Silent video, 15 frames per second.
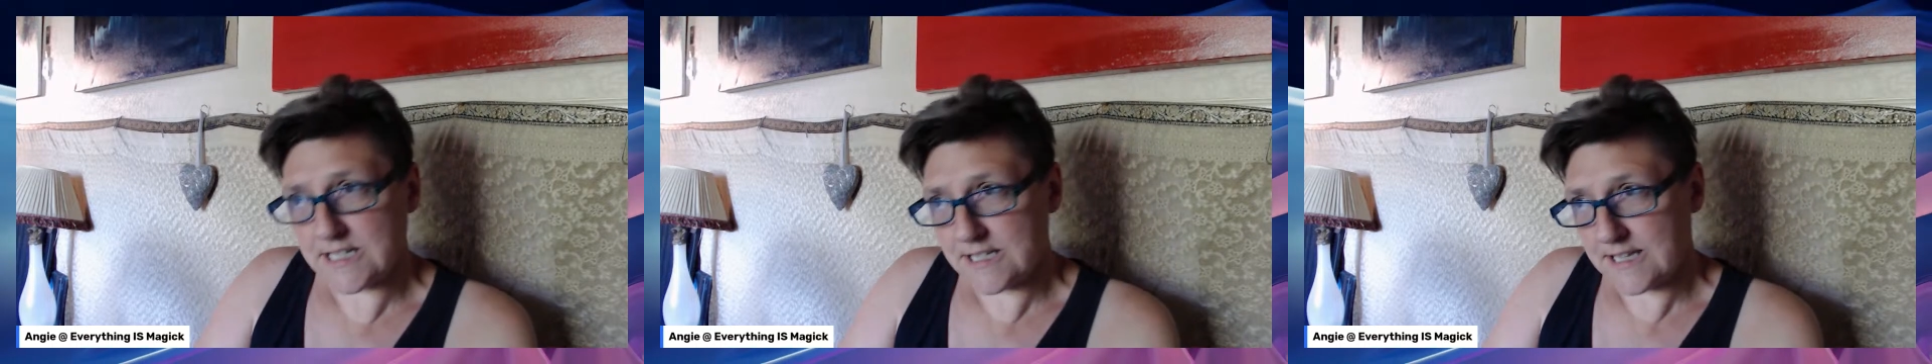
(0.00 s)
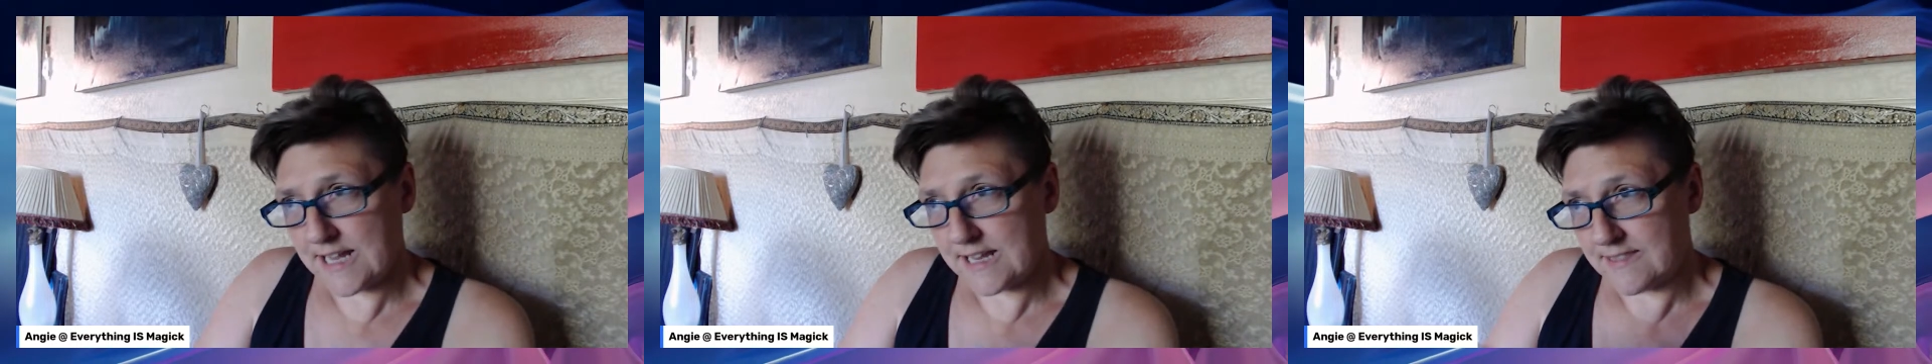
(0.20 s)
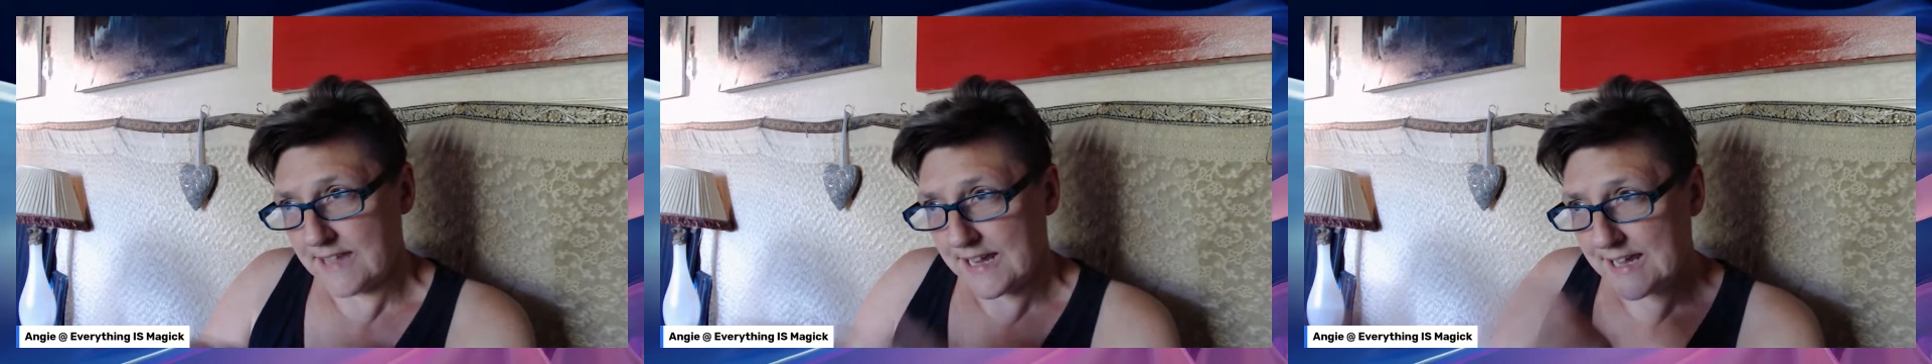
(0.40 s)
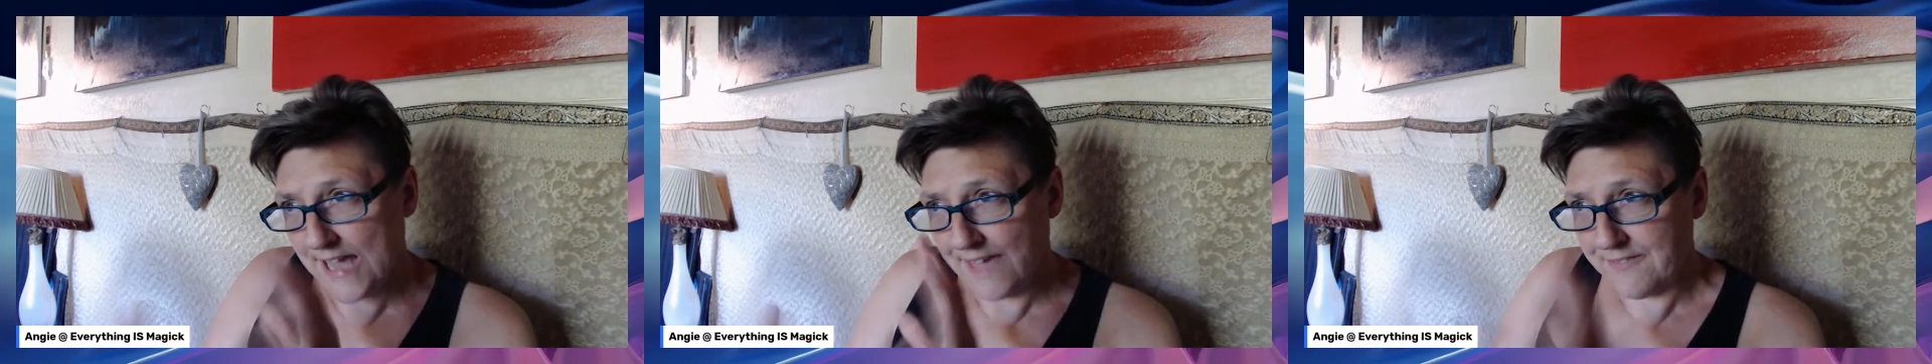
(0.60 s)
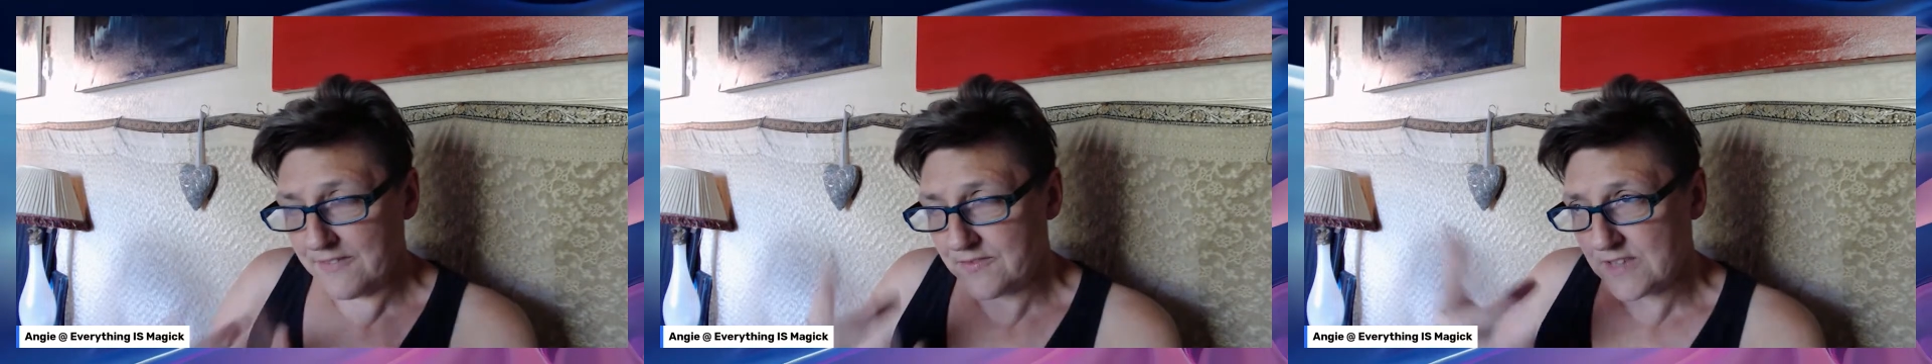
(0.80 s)
they
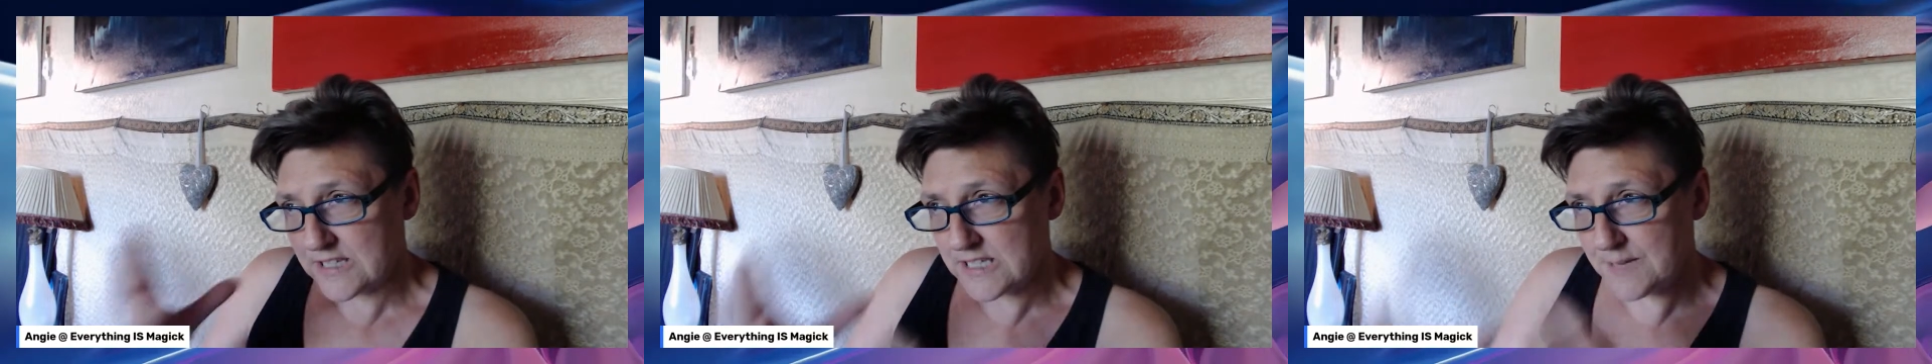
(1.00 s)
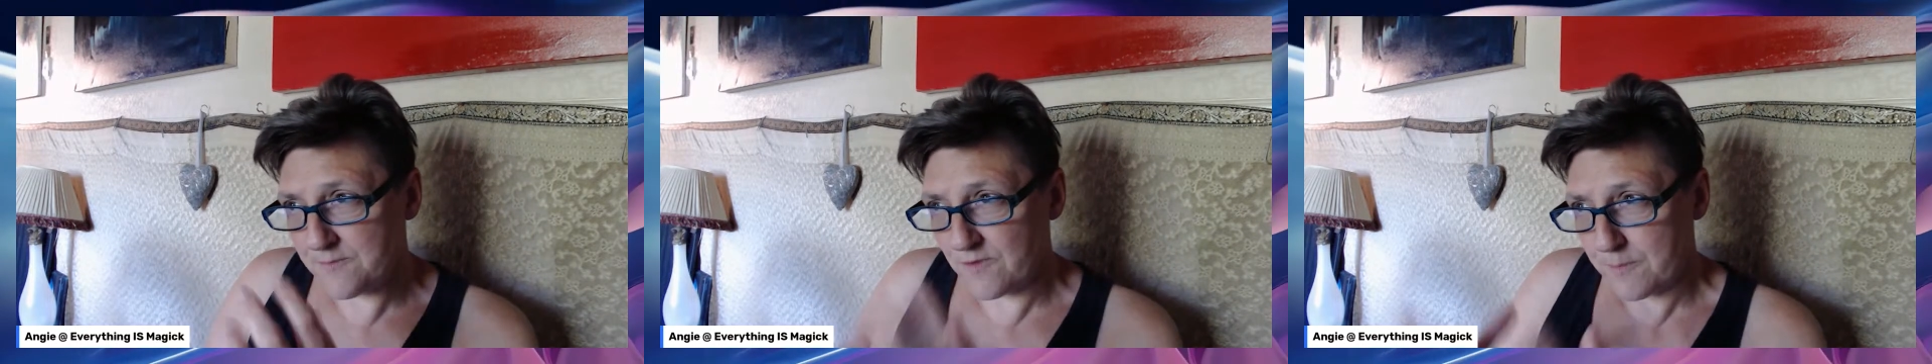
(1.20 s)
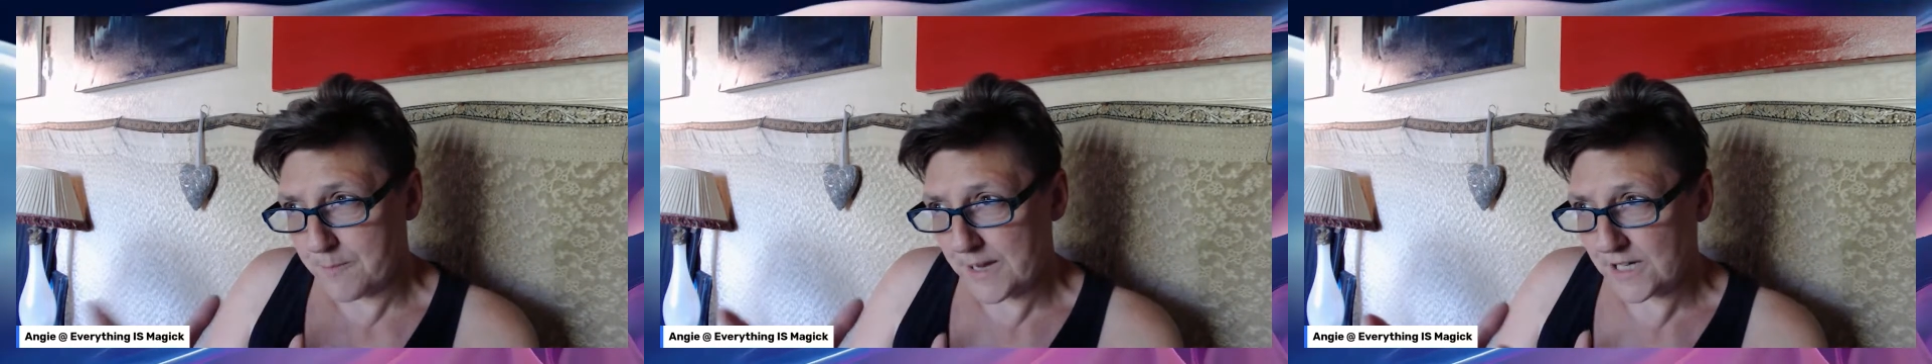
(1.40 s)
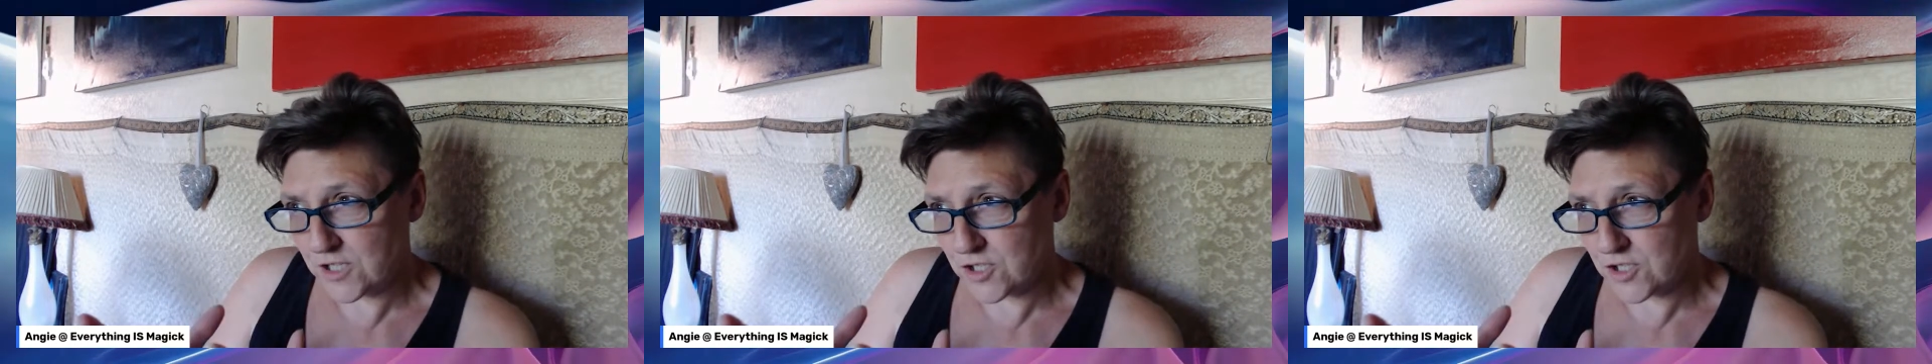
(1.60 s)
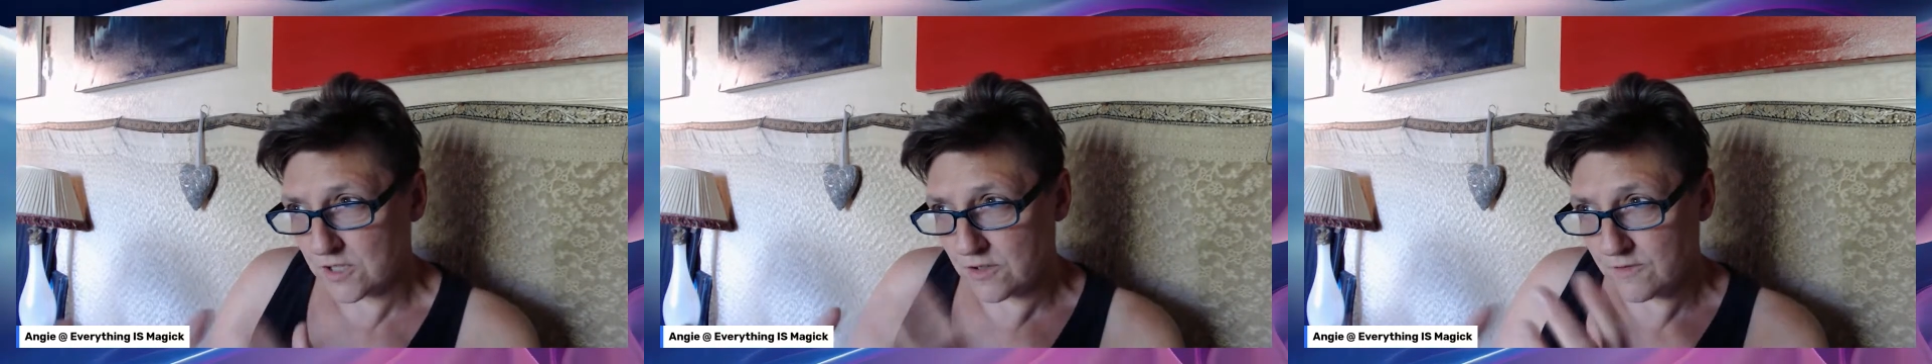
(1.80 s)
gathered this
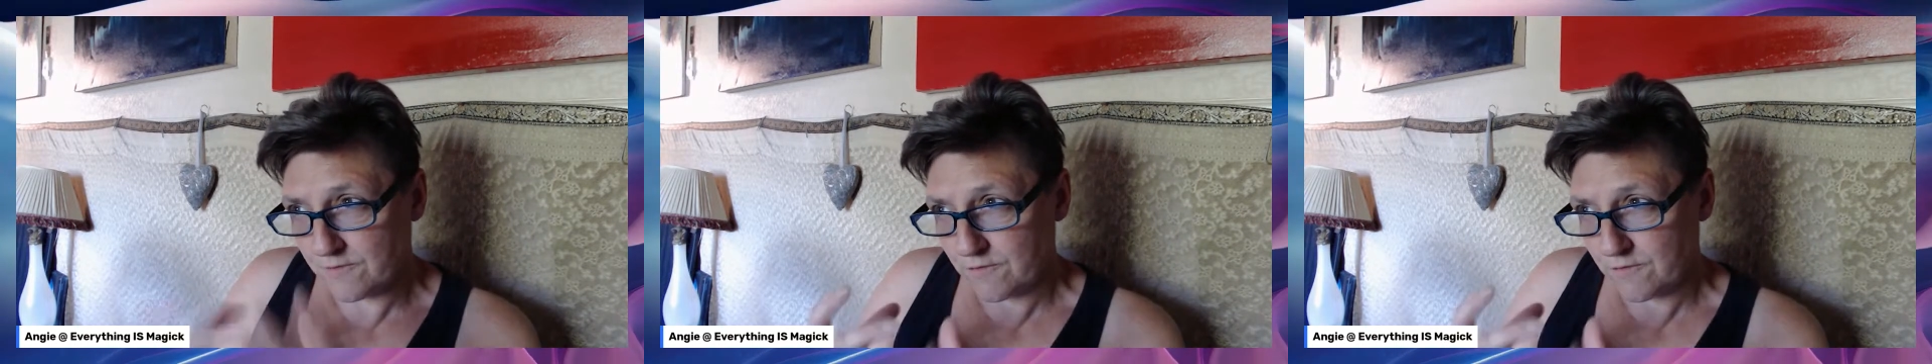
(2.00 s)
information